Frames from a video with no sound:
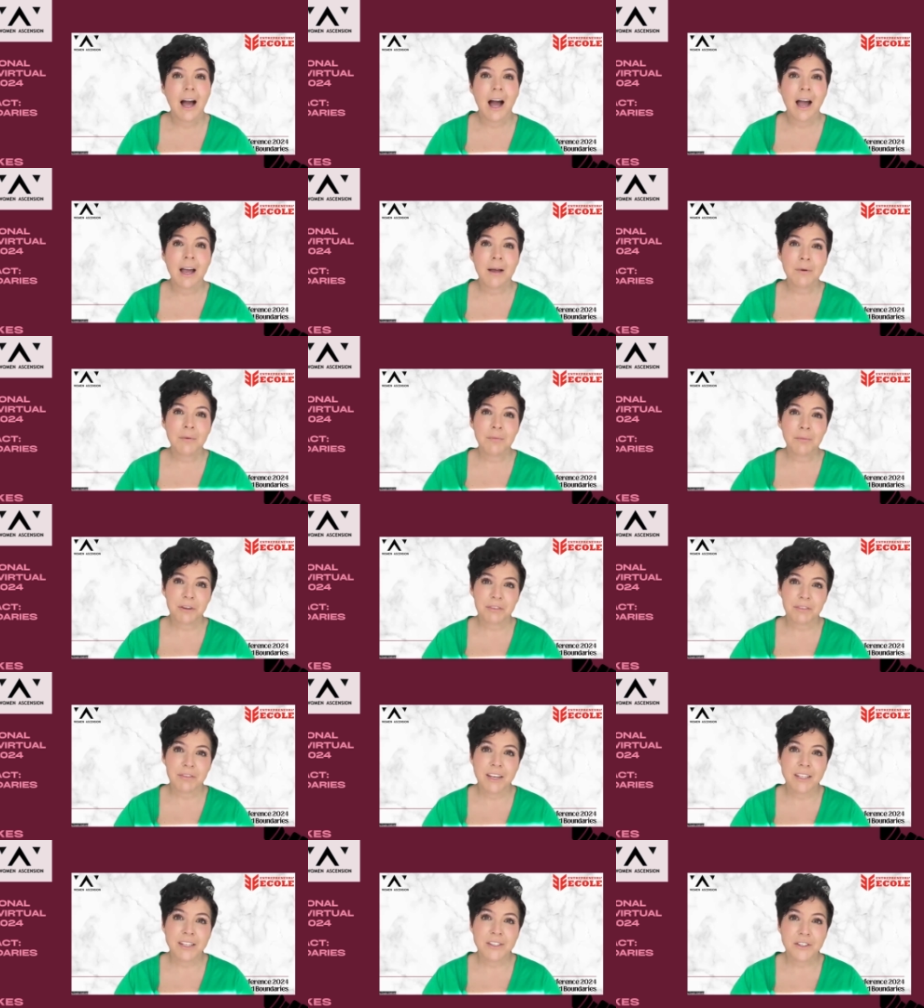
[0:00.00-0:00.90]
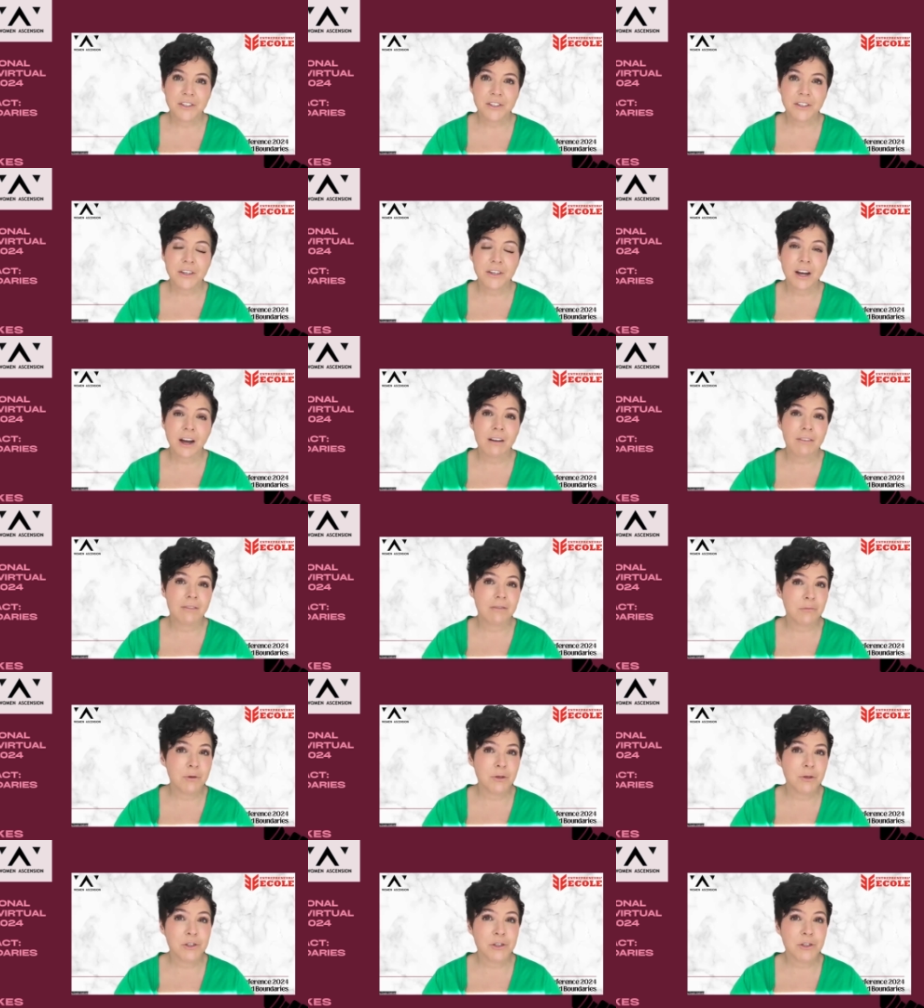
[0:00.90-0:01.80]
I'm a professor of
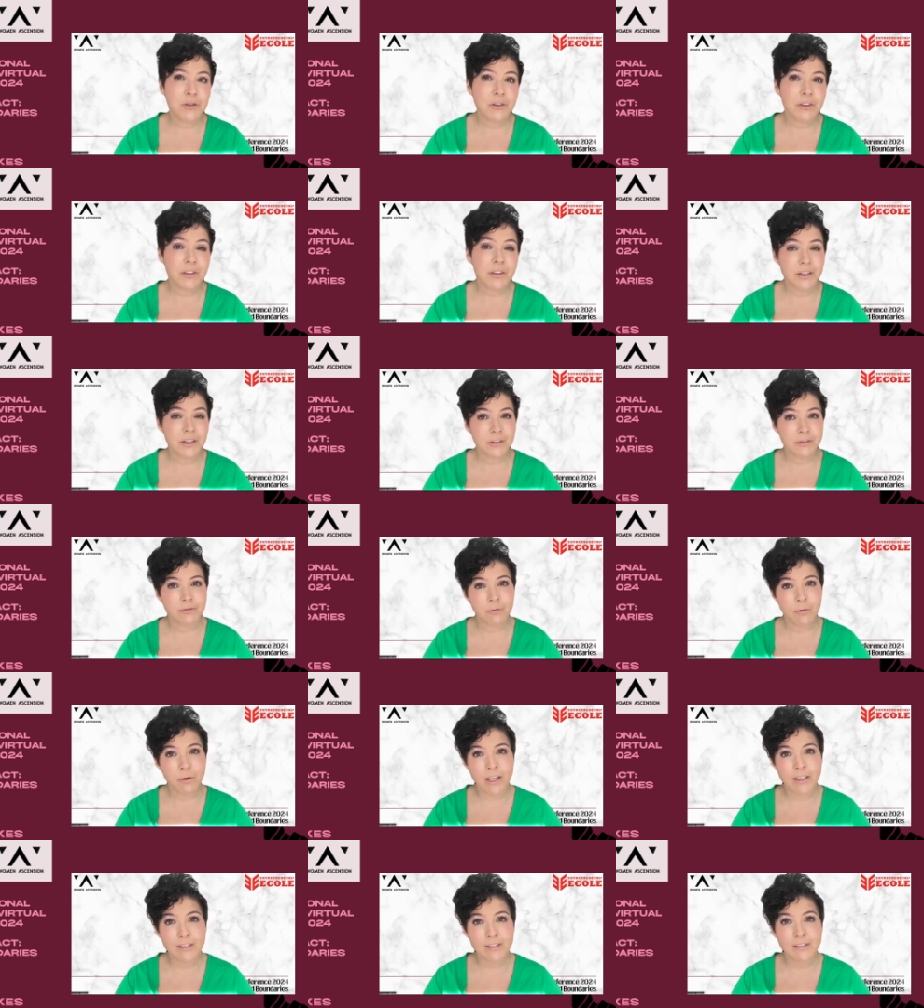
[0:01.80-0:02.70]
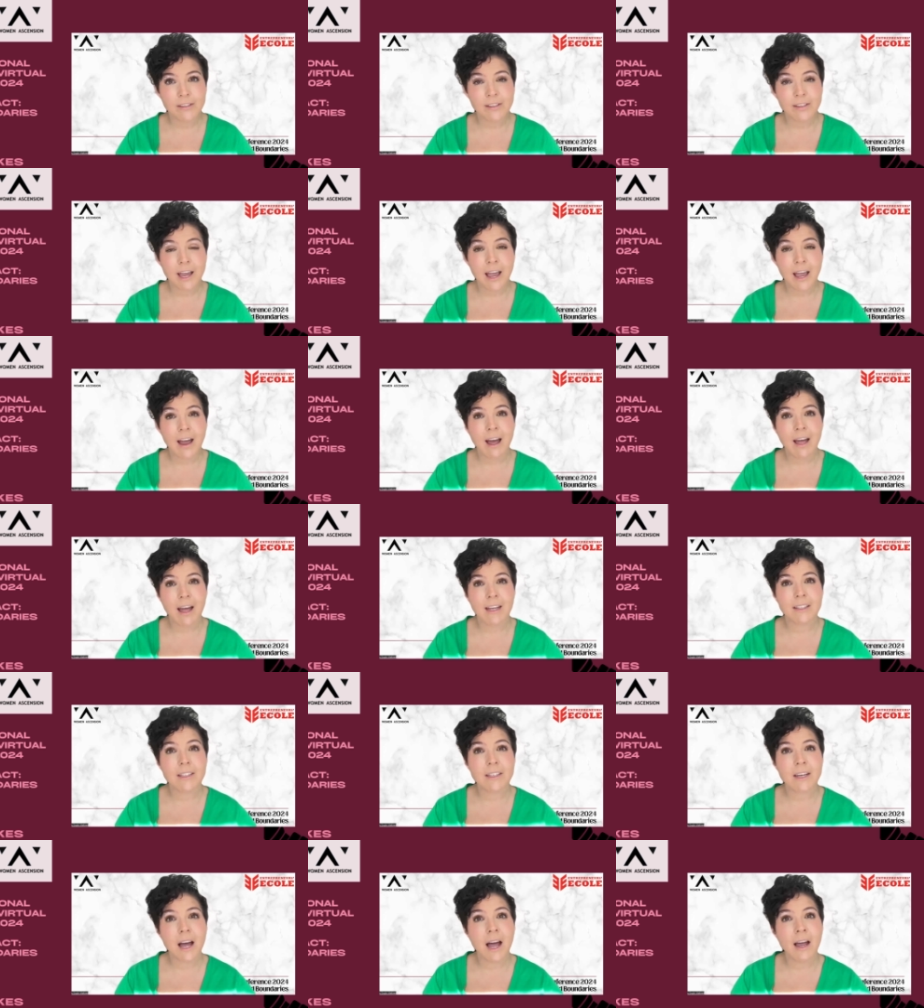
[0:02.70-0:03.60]
musical theater voice,
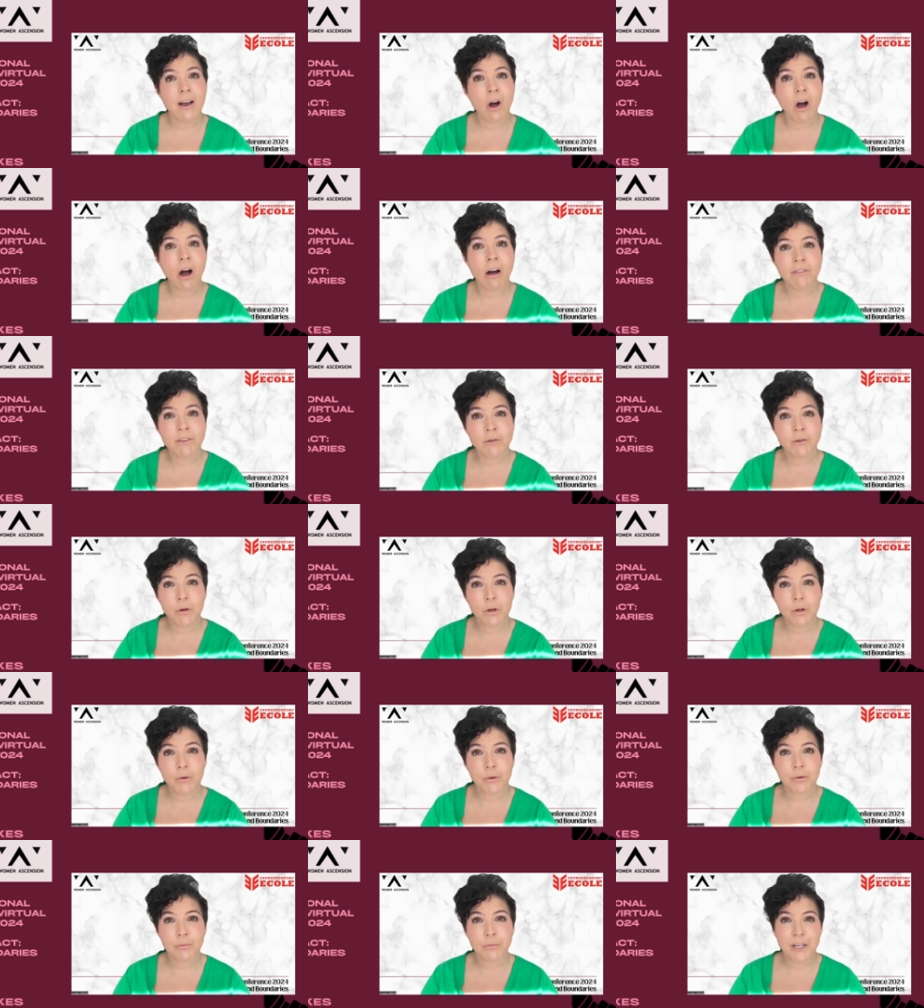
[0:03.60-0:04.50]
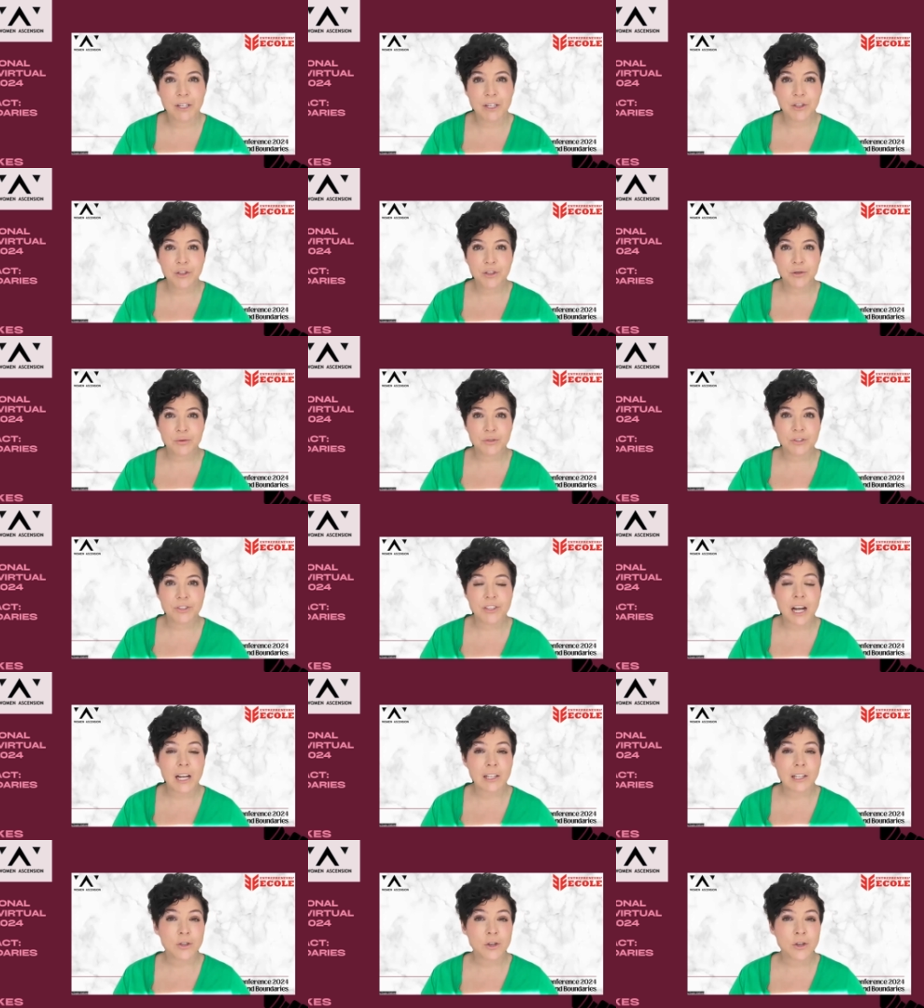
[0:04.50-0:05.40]
and I often work with my students
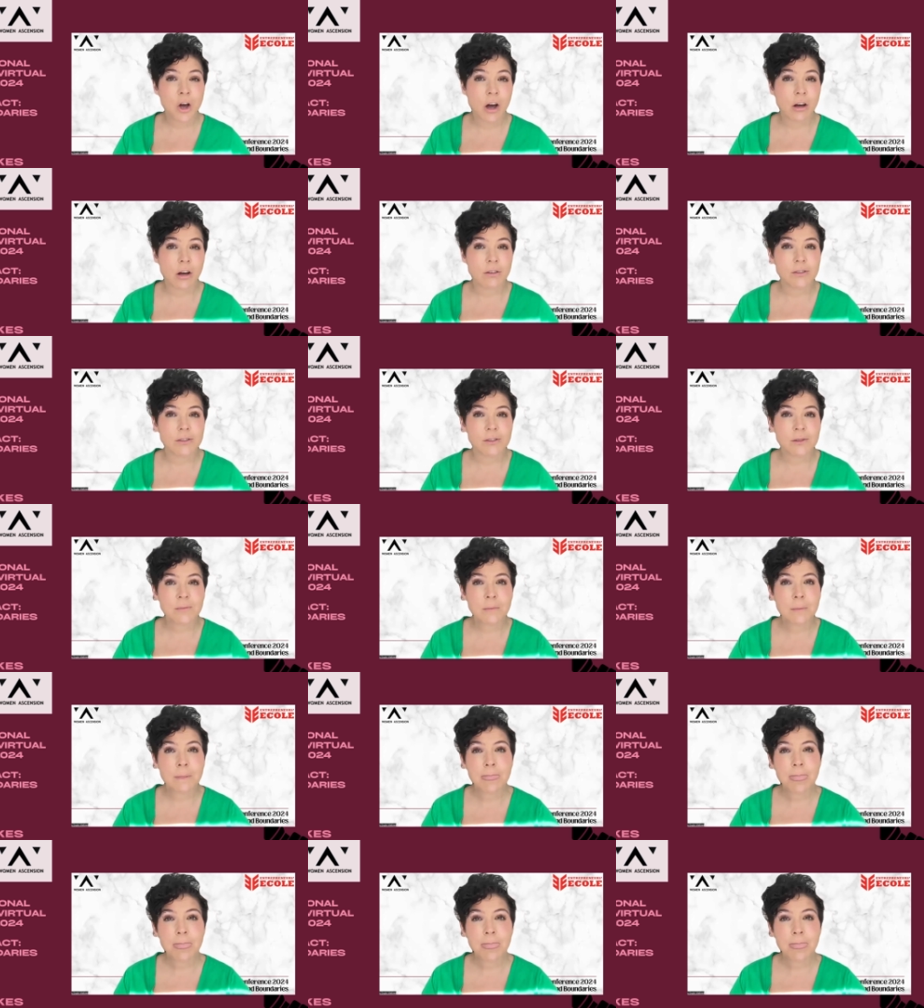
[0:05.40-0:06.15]
on songs.